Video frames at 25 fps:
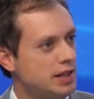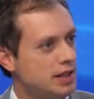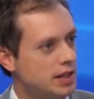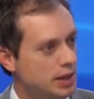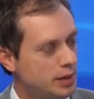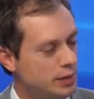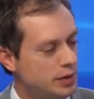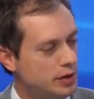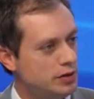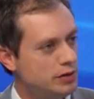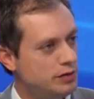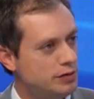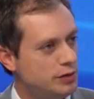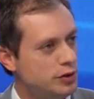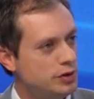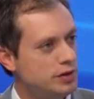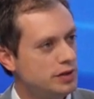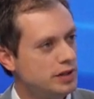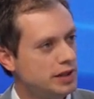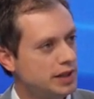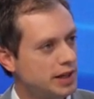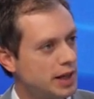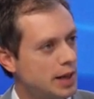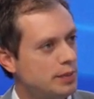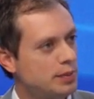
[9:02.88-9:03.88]
immunodiffusion
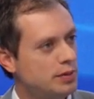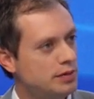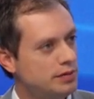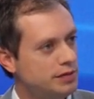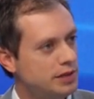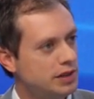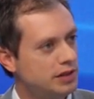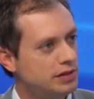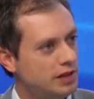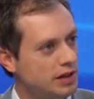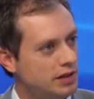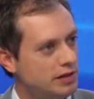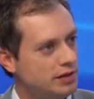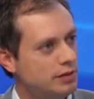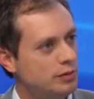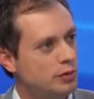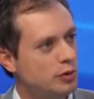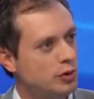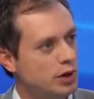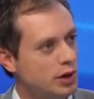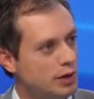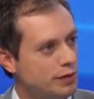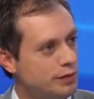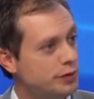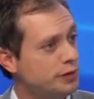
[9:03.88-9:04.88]
and complement fixation
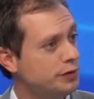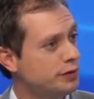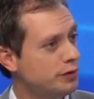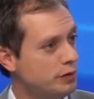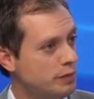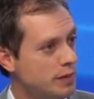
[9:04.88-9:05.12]
more helpful for